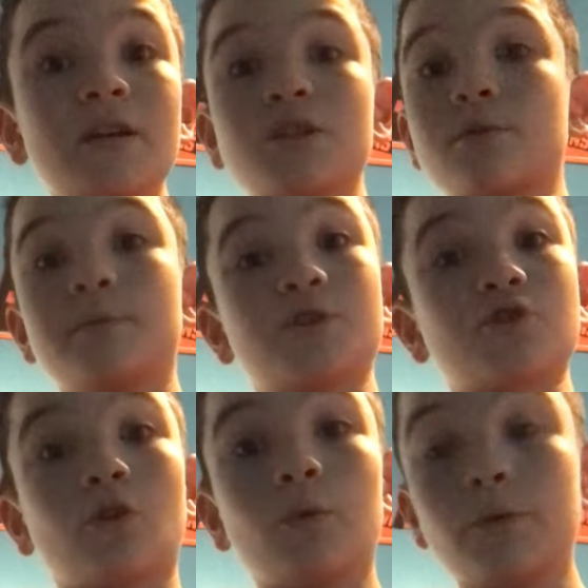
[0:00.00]
It's going to be
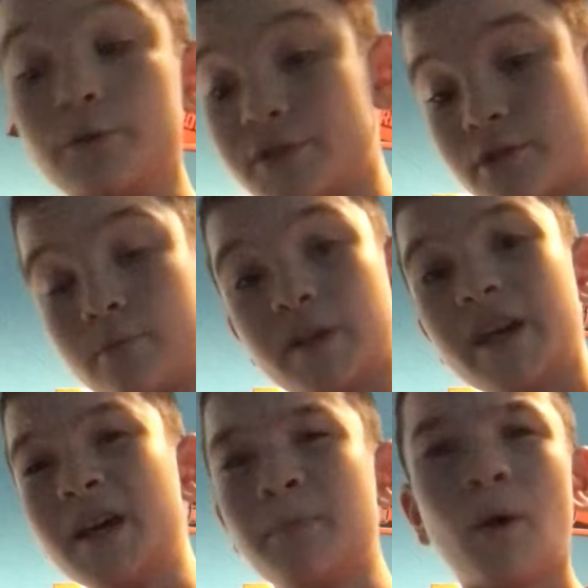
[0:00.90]
so good. It's going to be
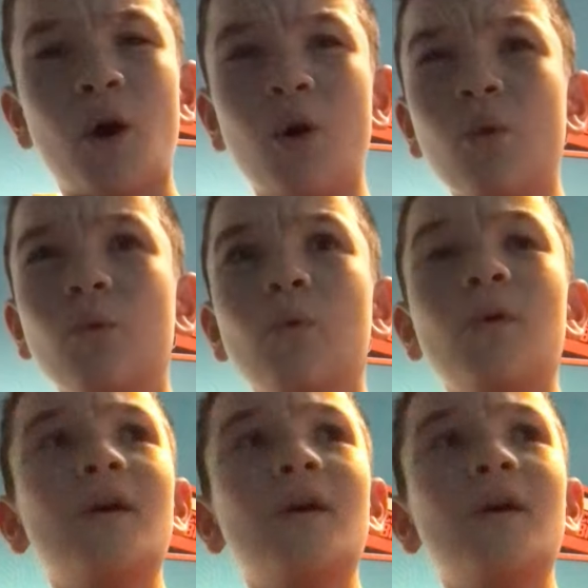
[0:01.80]
Hippo